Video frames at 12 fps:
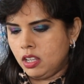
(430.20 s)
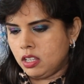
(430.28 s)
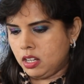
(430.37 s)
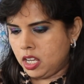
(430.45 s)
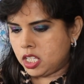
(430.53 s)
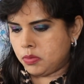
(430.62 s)

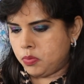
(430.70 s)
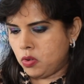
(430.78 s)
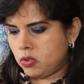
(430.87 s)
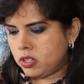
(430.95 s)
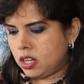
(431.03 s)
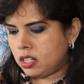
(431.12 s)
The next
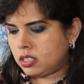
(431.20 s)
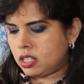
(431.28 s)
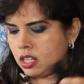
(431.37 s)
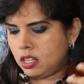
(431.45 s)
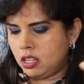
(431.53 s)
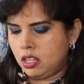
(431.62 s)
product,
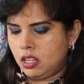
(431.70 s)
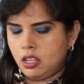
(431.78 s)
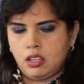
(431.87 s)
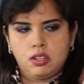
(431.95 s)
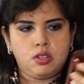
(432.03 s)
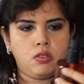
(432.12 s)

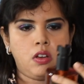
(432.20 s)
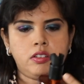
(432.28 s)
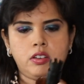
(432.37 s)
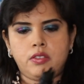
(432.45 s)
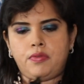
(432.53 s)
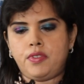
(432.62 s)

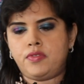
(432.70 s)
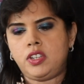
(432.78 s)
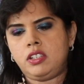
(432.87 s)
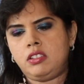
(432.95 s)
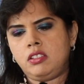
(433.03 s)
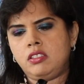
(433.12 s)
250.
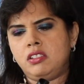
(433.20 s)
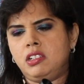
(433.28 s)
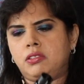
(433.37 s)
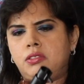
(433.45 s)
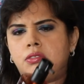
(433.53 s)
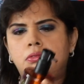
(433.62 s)
It doesn't
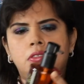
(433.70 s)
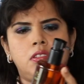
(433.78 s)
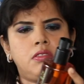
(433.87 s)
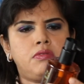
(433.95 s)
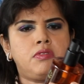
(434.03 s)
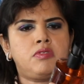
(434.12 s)
look
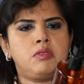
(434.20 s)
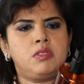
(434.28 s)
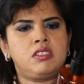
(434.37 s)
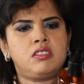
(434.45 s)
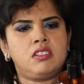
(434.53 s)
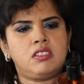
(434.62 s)
250
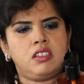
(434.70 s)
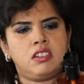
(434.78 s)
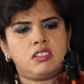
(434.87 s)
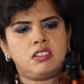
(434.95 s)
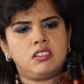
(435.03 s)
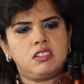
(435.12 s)
mils, does it?